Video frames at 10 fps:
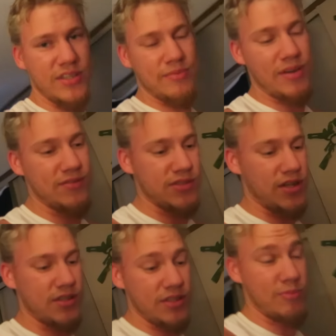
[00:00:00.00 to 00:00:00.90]
him. I haven't
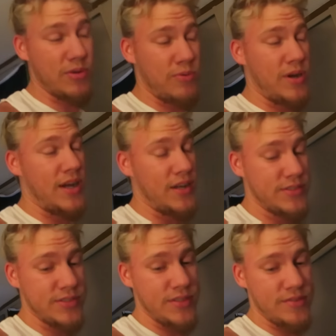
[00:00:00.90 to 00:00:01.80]
talked to him in a while,
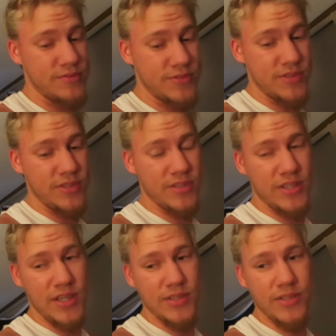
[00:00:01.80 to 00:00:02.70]
so it's good to
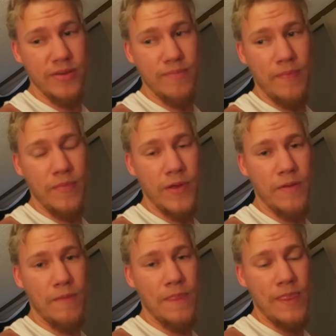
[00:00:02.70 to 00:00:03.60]
catch up.
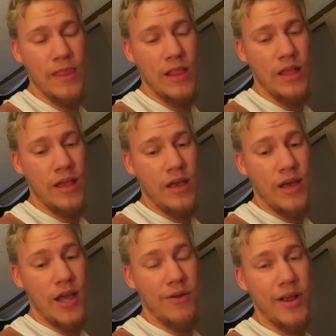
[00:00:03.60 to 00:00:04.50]
But
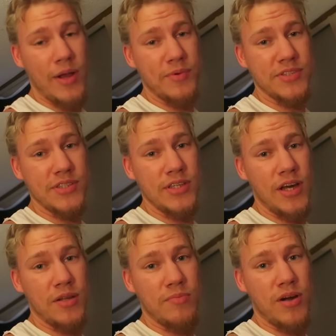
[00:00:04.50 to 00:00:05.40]
I reckon we'll see
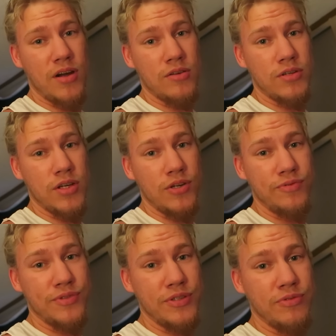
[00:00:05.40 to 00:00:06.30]
y'all tomorrow, and
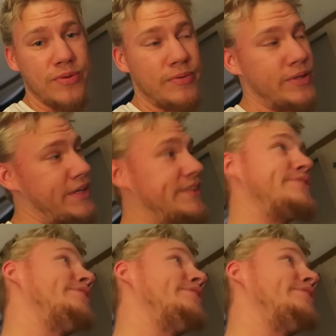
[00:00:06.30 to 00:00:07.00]
hopefully we'll be able to get